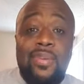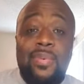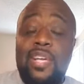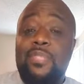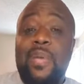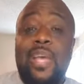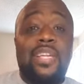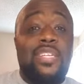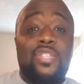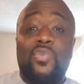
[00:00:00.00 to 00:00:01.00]
Because, man,
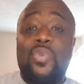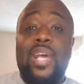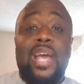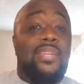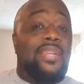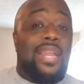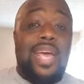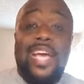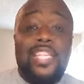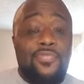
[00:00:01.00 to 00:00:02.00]
listen, we got the
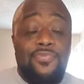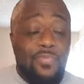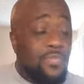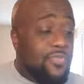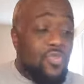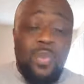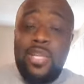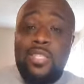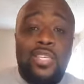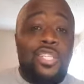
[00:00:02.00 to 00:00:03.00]
last few
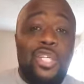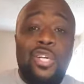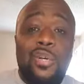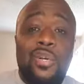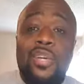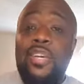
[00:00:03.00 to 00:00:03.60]
months of this year.